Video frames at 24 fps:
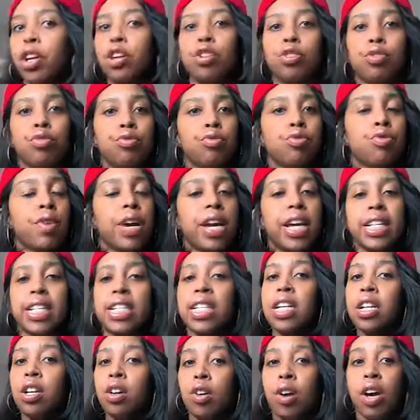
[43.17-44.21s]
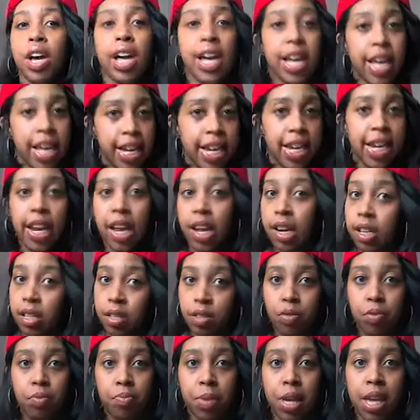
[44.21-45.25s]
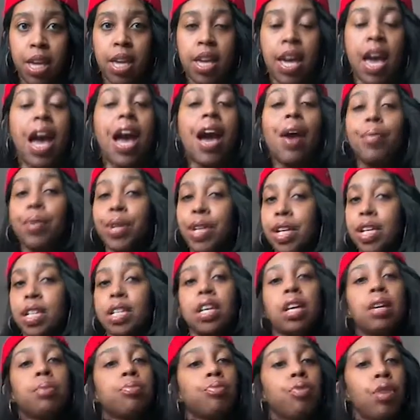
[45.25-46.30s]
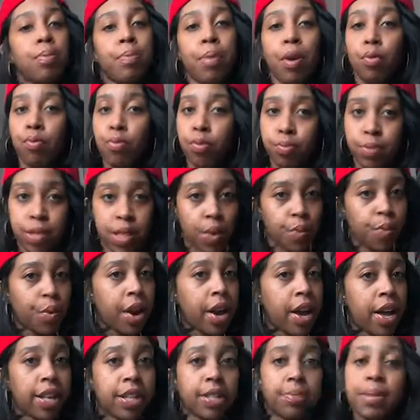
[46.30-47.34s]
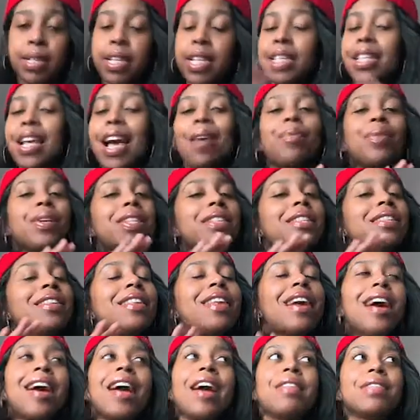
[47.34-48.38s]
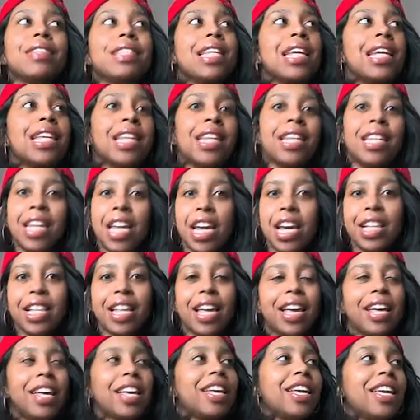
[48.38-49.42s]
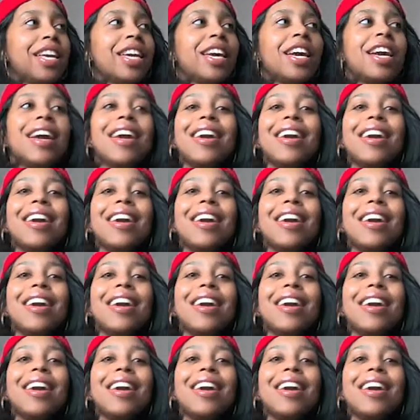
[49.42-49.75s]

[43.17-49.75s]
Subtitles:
extra little $100 on me, I would have had to upgrade my room somewhere else, because I would not have stayed in there. Like